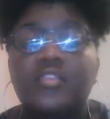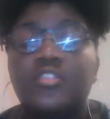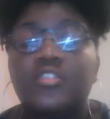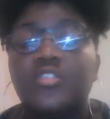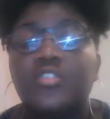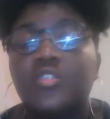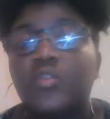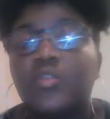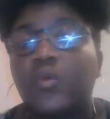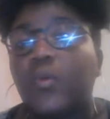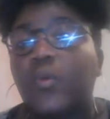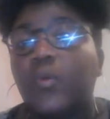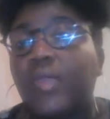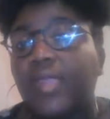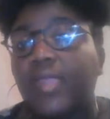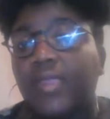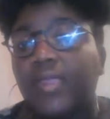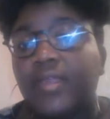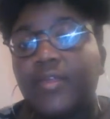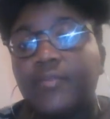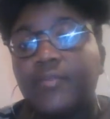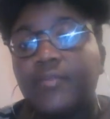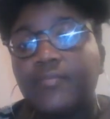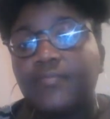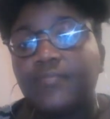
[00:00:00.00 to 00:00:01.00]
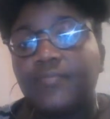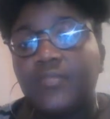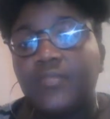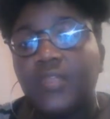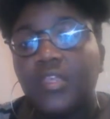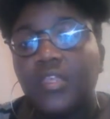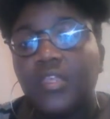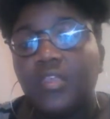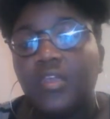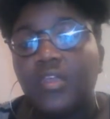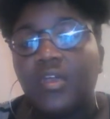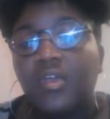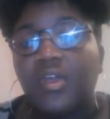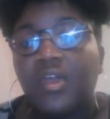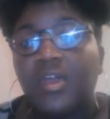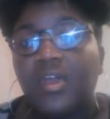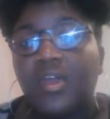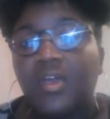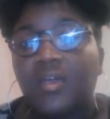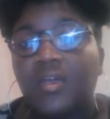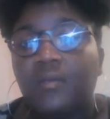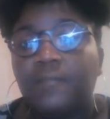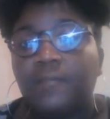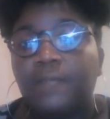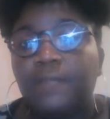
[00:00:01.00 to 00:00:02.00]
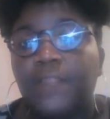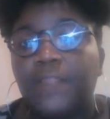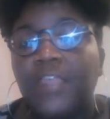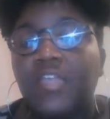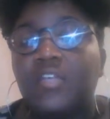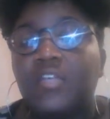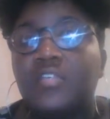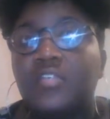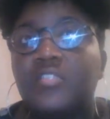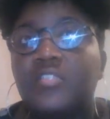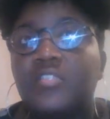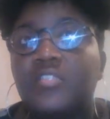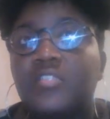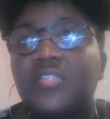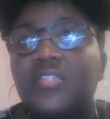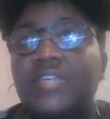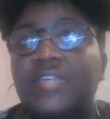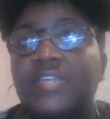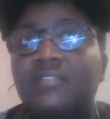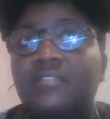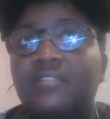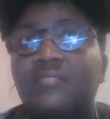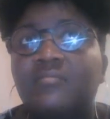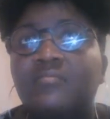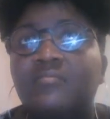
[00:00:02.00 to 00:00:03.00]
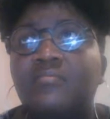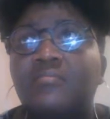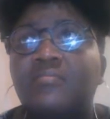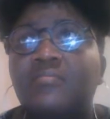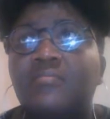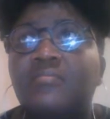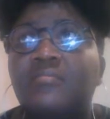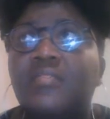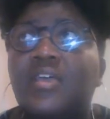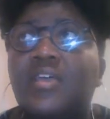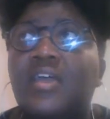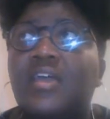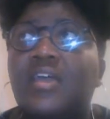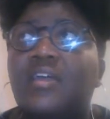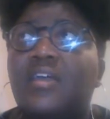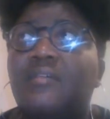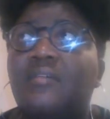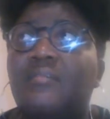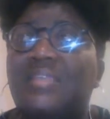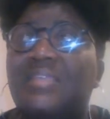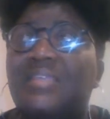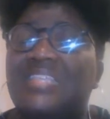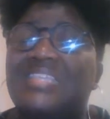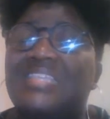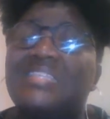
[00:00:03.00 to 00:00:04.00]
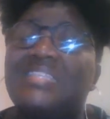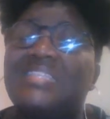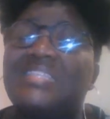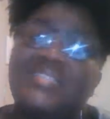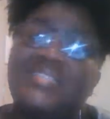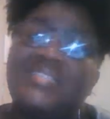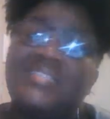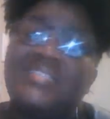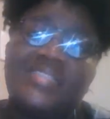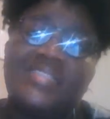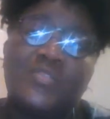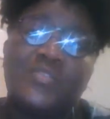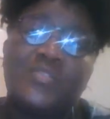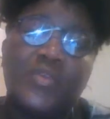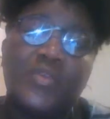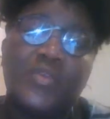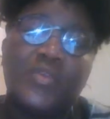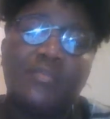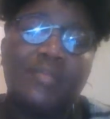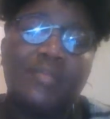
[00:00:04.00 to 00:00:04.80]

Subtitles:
square? There are certain instances where